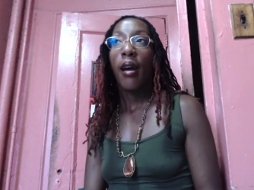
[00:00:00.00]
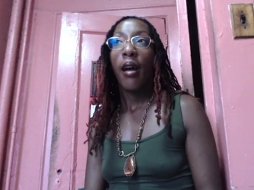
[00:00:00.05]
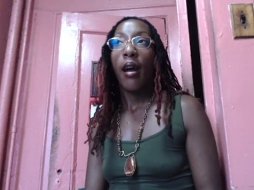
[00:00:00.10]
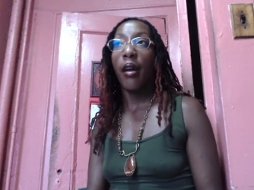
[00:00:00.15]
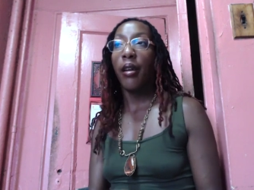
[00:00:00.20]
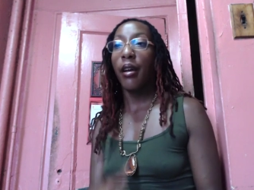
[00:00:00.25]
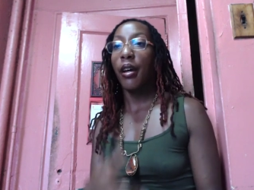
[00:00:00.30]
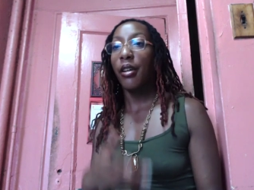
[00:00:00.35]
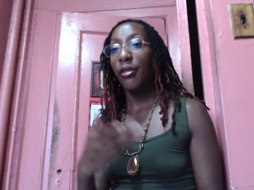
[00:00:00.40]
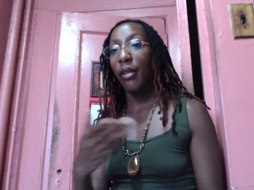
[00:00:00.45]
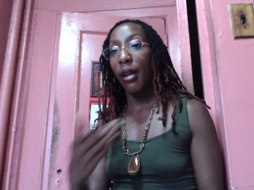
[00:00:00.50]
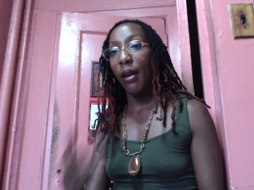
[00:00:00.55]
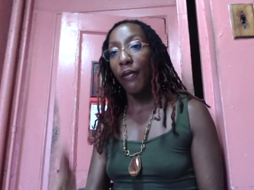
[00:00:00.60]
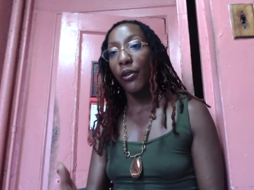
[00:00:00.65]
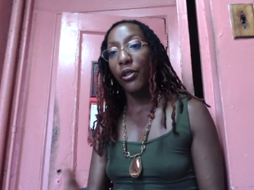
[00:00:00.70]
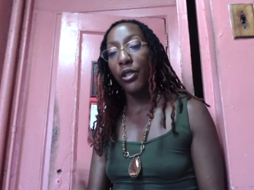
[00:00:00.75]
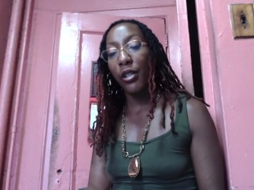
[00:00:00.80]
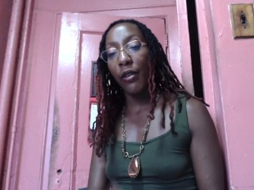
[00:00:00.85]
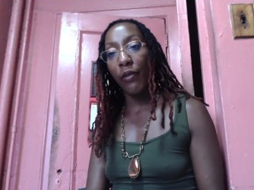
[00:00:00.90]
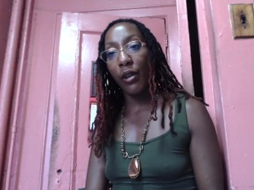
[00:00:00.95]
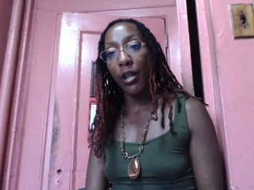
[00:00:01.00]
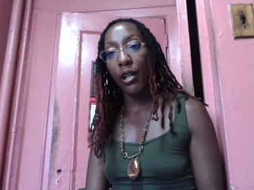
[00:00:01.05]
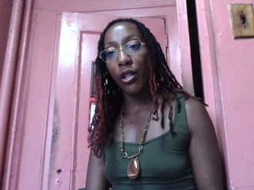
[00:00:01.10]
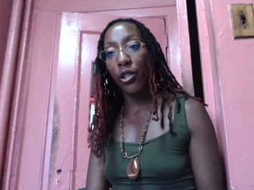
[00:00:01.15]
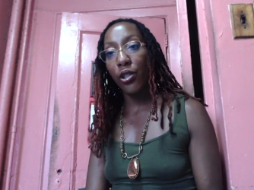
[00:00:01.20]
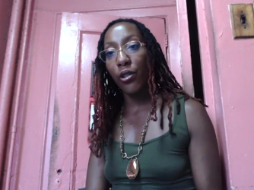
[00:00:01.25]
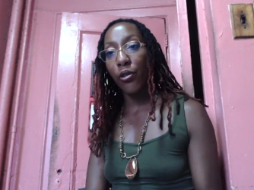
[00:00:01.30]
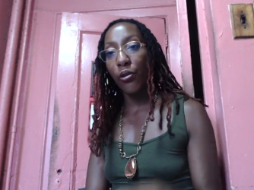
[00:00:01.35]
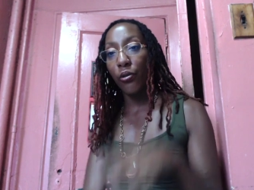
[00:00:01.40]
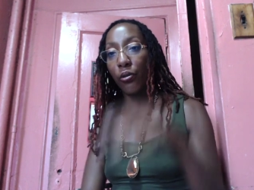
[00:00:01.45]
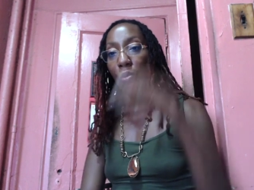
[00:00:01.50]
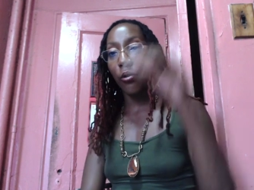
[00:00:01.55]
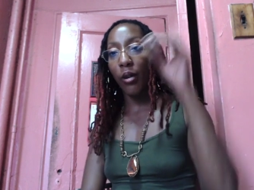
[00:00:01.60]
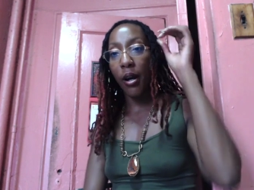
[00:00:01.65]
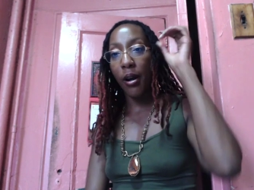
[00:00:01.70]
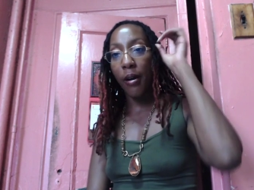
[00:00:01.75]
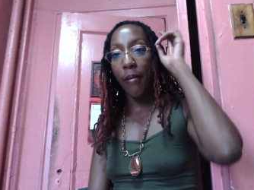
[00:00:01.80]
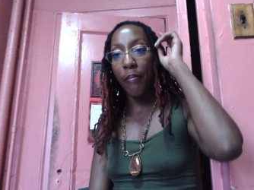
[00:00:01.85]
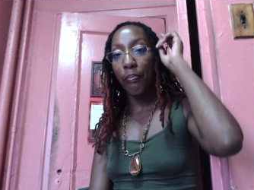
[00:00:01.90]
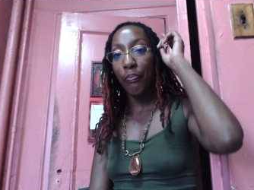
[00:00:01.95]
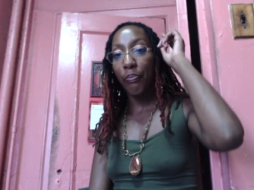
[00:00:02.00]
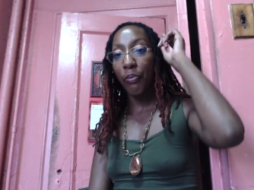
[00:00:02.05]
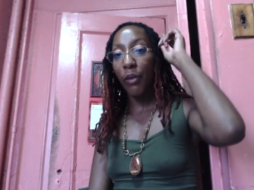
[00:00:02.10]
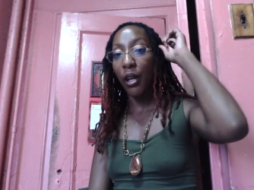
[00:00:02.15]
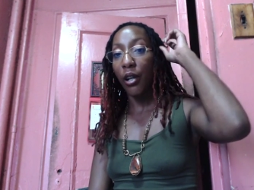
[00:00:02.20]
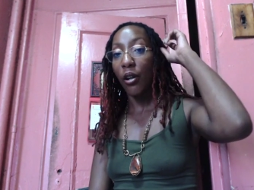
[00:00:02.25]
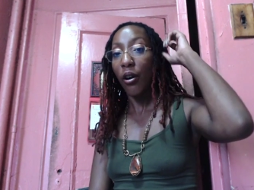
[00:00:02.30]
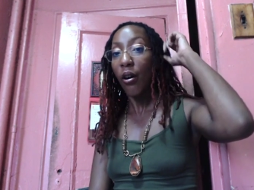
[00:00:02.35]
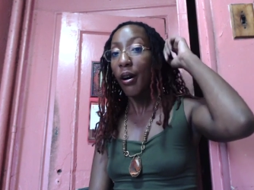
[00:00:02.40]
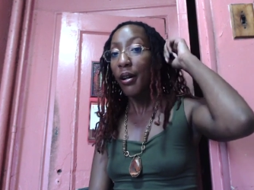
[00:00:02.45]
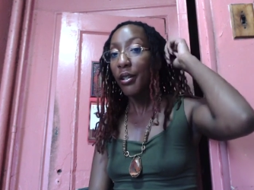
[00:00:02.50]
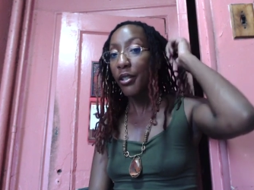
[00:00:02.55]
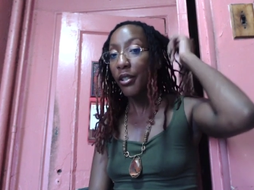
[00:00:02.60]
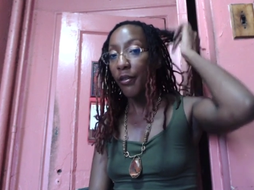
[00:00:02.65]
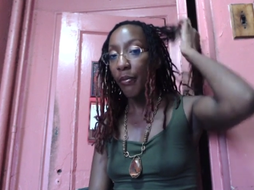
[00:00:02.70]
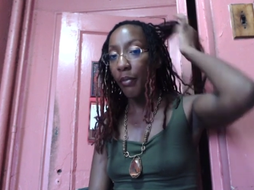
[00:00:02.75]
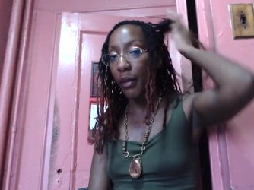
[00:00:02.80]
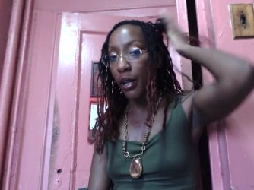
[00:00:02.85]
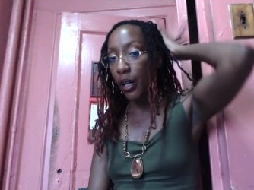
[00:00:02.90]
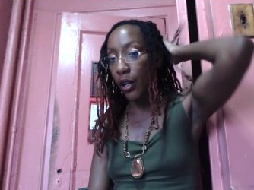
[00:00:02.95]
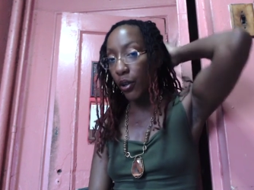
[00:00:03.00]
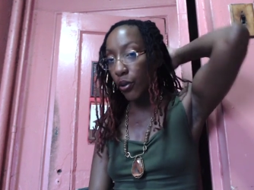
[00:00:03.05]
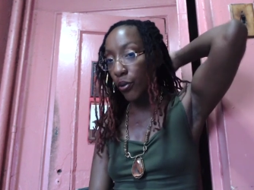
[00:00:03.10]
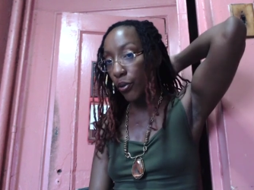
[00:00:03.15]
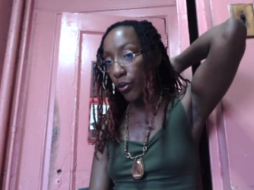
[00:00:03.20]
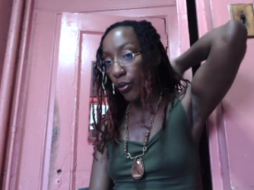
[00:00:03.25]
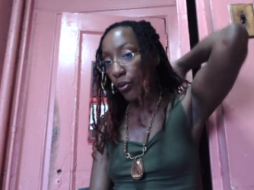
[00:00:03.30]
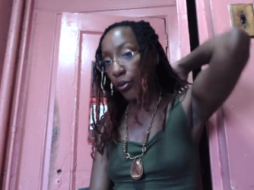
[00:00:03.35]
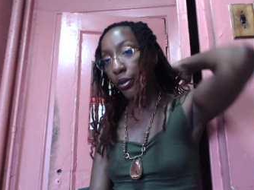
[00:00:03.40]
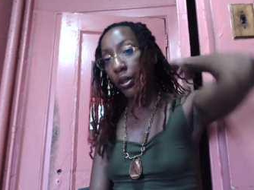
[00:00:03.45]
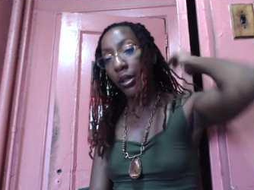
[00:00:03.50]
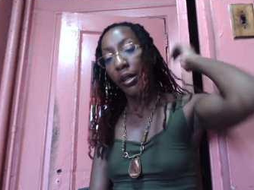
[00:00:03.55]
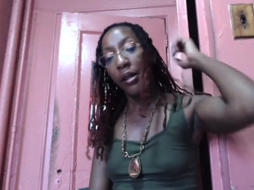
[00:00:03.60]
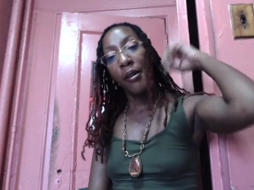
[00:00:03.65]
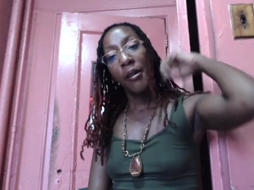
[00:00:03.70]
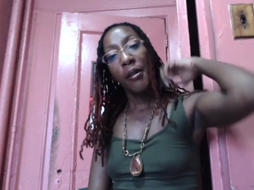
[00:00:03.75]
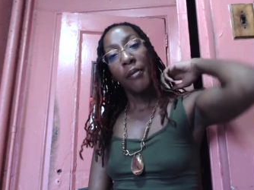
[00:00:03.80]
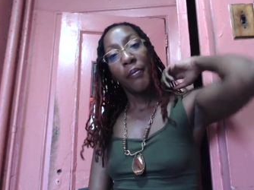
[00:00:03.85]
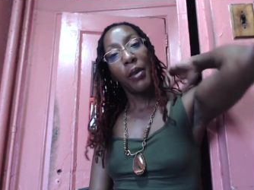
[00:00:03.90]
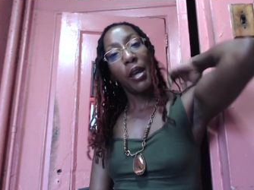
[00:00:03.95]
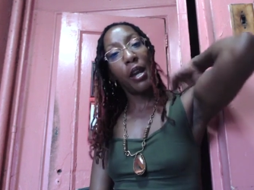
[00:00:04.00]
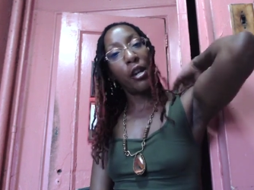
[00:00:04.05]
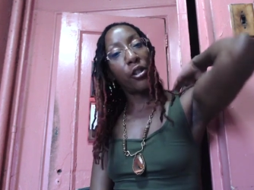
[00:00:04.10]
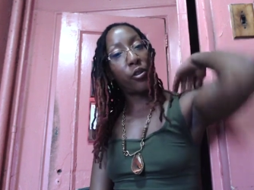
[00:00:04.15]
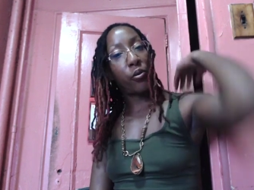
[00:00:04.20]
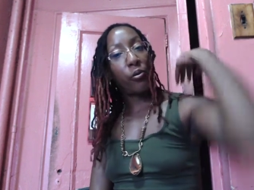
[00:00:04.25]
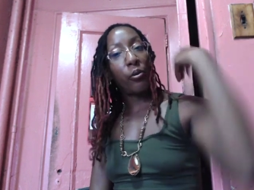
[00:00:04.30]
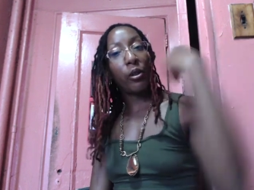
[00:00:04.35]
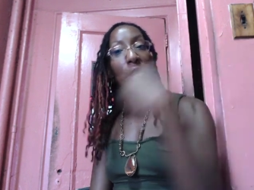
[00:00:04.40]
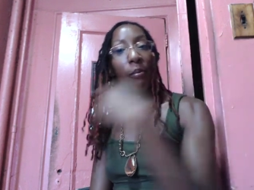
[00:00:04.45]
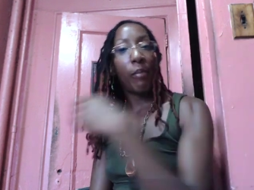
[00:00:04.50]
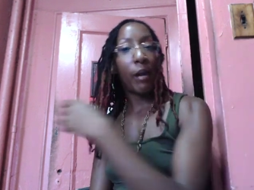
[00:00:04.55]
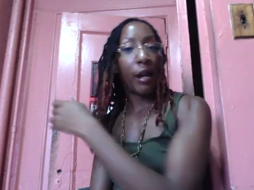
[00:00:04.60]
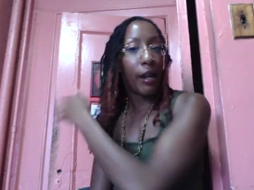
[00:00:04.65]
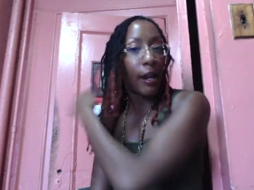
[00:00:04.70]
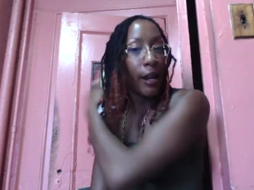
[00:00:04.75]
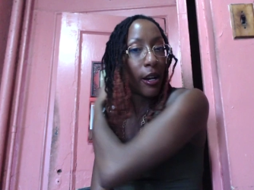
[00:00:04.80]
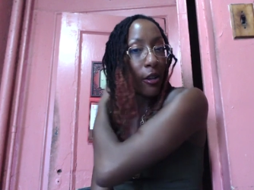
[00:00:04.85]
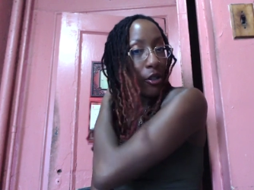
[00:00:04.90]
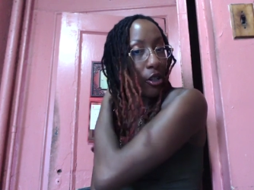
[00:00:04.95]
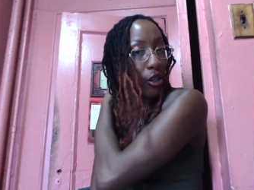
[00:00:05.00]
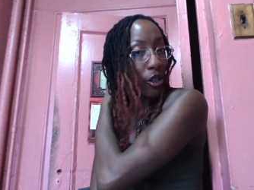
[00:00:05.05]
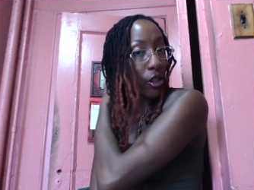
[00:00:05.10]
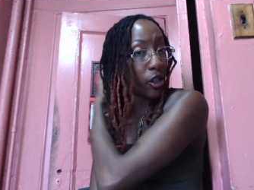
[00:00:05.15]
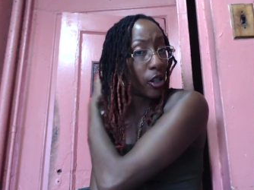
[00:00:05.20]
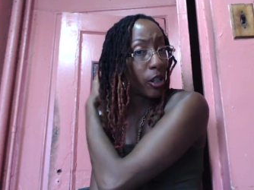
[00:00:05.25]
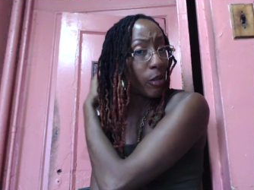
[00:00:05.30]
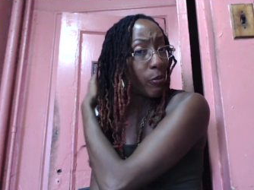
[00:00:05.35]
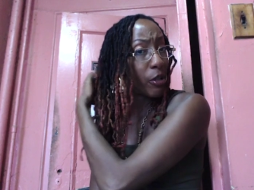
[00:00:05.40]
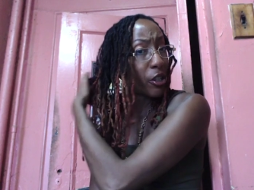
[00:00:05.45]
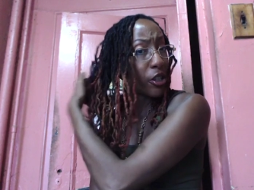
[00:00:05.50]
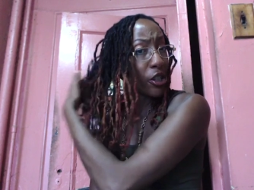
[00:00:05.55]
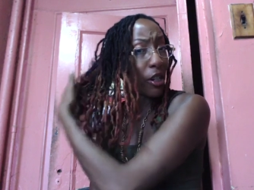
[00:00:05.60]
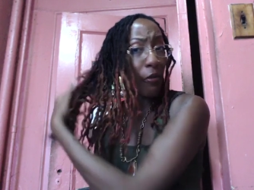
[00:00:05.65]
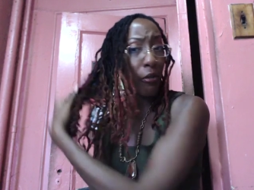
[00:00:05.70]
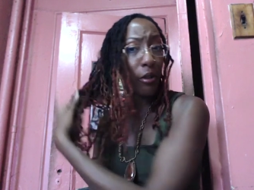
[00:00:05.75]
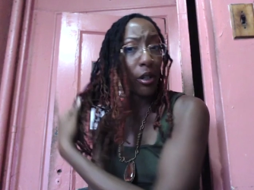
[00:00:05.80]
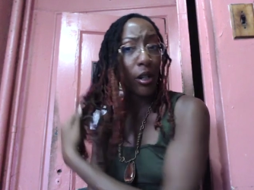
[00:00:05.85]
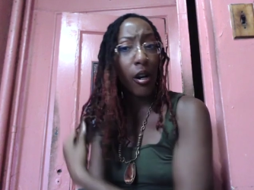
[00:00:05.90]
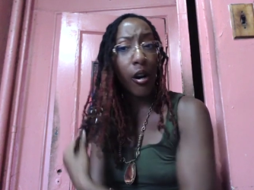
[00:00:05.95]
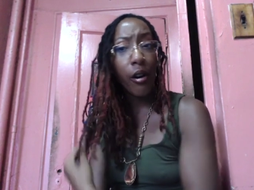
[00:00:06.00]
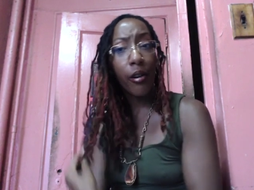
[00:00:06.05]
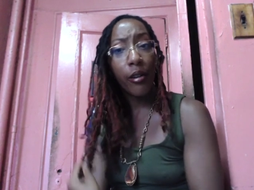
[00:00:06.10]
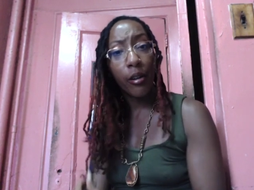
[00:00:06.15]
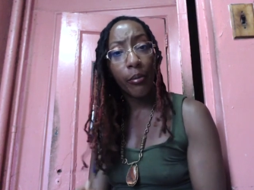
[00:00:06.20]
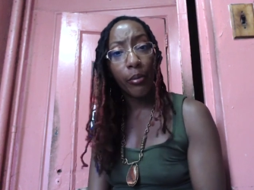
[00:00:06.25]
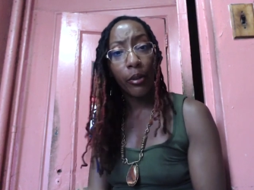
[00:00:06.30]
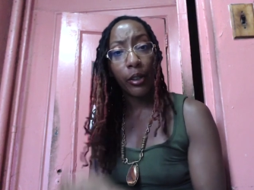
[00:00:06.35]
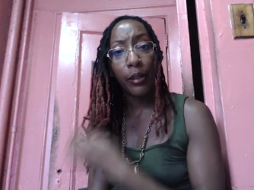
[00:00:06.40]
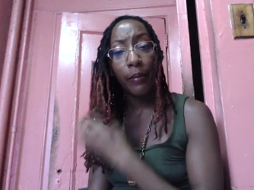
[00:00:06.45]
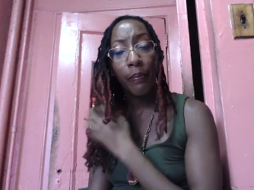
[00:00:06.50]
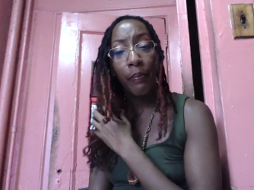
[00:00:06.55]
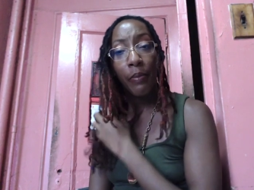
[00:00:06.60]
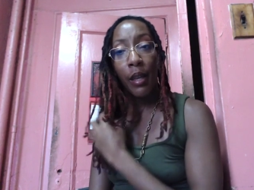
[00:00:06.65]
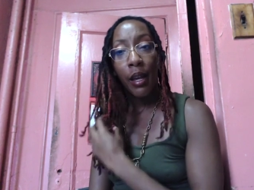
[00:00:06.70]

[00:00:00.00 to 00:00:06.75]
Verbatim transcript: And I gave this advice to an aunt of mine who has really bad allergies, and she's been suffering horribly.